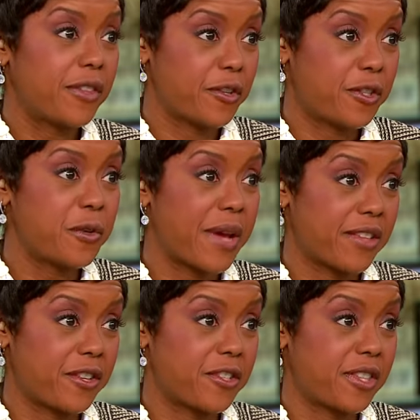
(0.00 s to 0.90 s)
there's 2
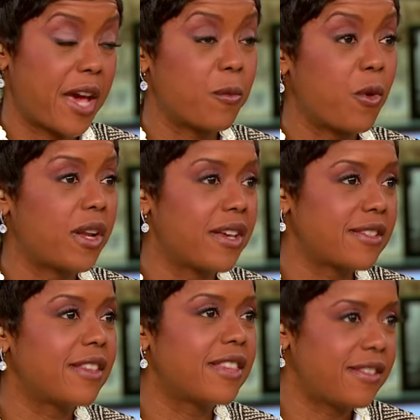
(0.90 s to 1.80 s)
answers to that. One
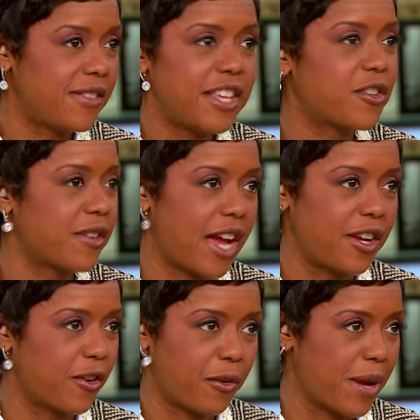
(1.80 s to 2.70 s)
is these are not
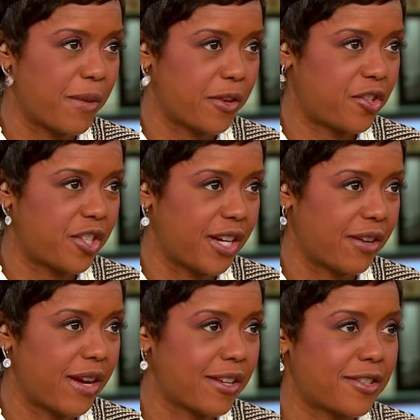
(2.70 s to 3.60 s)
your grandmother's
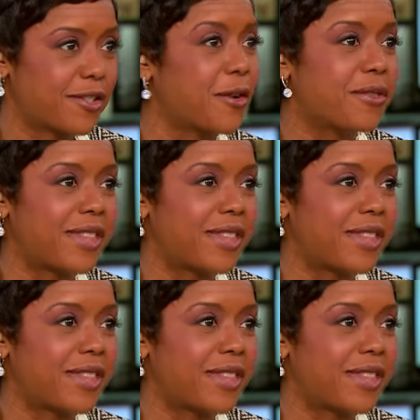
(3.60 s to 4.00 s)
generics. Don't